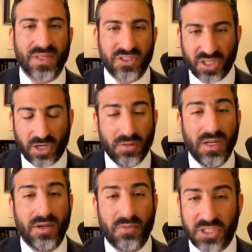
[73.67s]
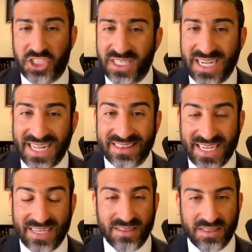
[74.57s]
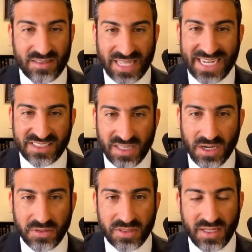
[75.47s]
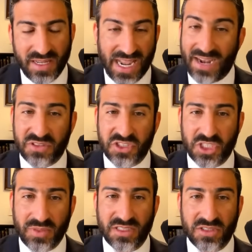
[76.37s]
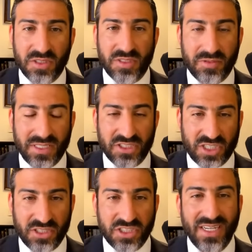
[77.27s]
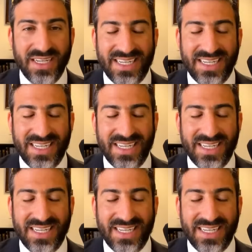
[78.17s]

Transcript: So when she got that last note, after she read the Tuey-Rodriguez charge,